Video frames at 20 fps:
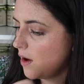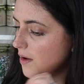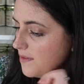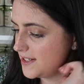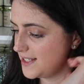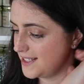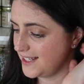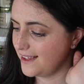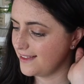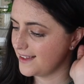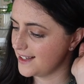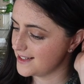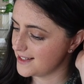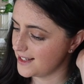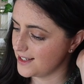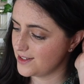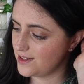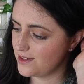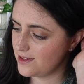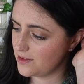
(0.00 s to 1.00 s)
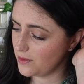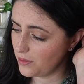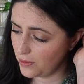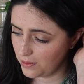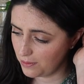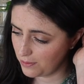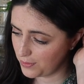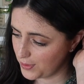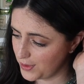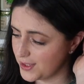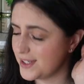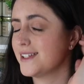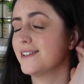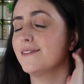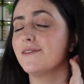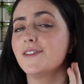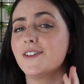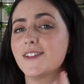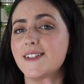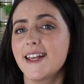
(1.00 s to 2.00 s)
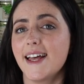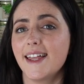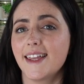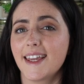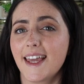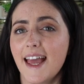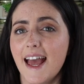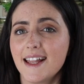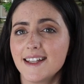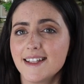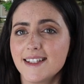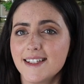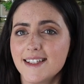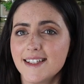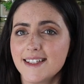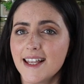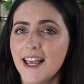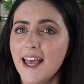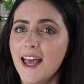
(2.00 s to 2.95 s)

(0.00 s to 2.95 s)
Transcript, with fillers: Obviously this is so important for selling candles.